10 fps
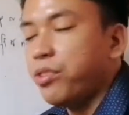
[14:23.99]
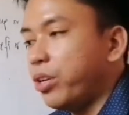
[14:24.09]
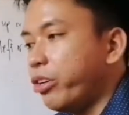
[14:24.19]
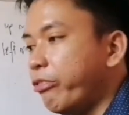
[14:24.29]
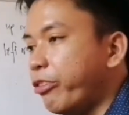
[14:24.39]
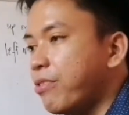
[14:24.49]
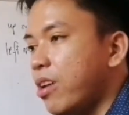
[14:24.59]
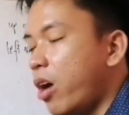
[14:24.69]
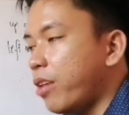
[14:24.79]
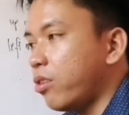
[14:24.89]
So in order for
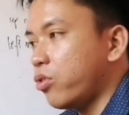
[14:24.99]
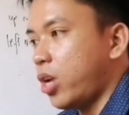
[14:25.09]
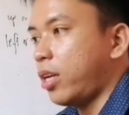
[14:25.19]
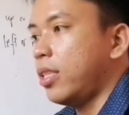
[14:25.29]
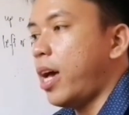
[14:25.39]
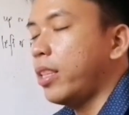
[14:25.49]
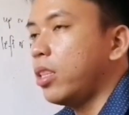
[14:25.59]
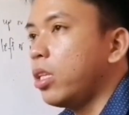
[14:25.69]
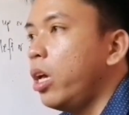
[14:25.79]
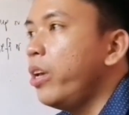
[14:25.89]
us to check
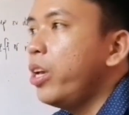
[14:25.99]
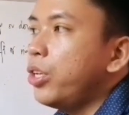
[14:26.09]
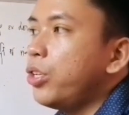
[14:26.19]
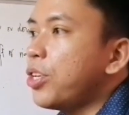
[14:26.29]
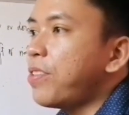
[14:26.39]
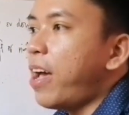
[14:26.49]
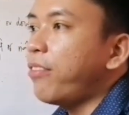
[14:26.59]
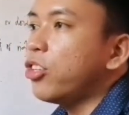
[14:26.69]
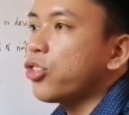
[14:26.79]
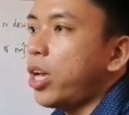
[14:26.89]
that, you just
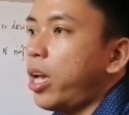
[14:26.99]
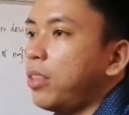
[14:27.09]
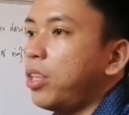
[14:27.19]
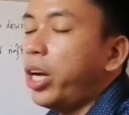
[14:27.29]
have to check.